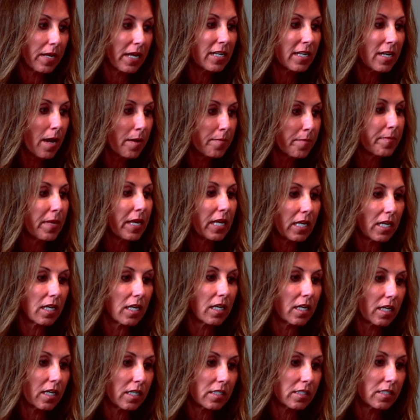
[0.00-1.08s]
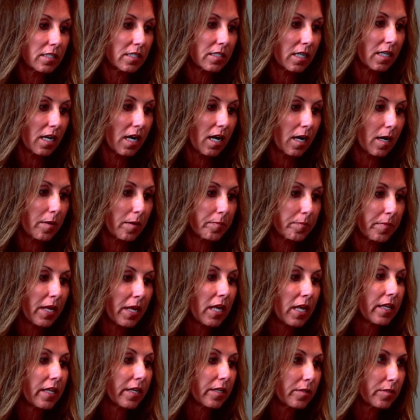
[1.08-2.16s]
not making it,
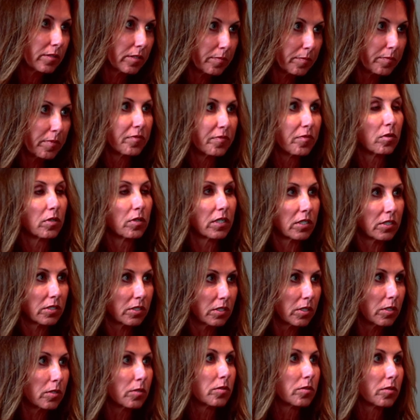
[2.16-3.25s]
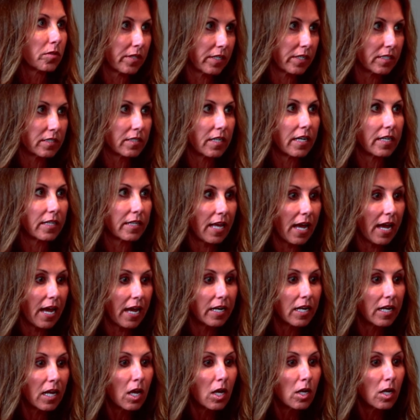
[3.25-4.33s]
like you said before, an excuse or things like that.